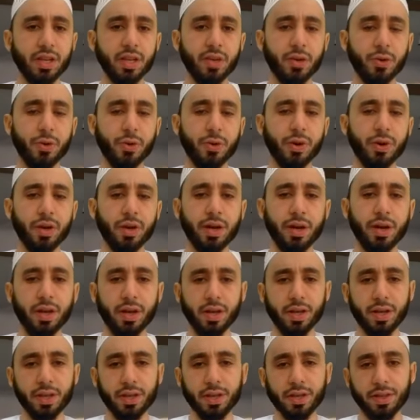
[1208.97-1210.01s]
or
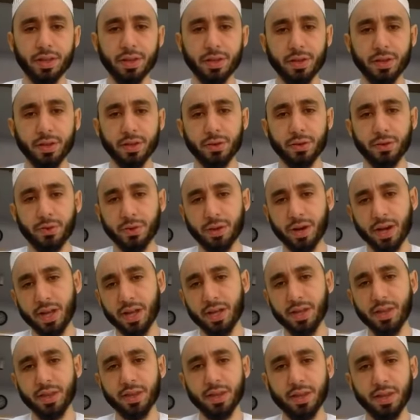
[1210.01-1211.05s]
the
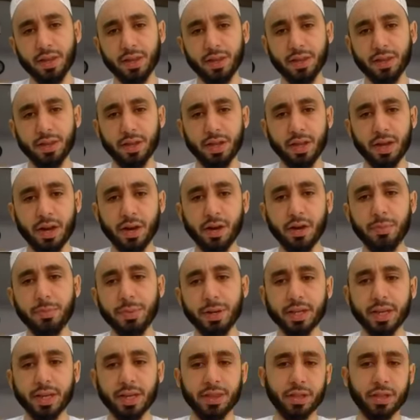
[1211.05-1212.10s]
Quran, the
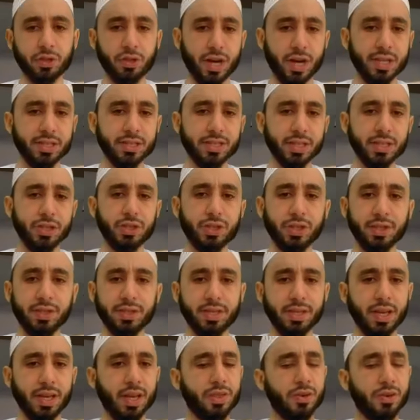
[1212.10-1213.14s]
Arabic and the translation
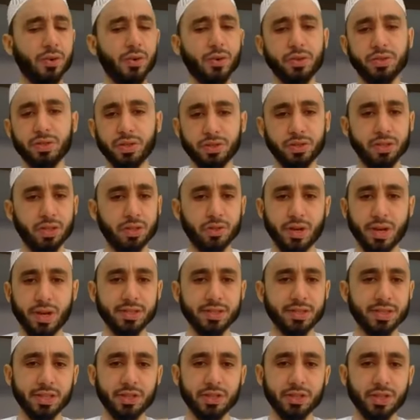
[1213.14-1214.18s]
together, or just the
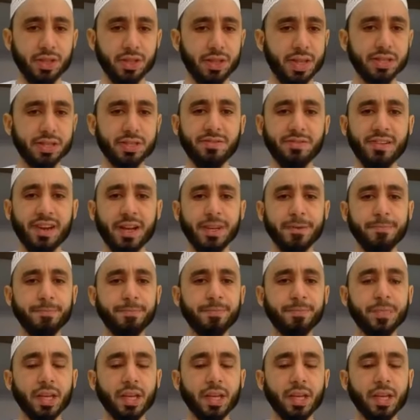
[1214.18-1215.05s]
translation, that's fine.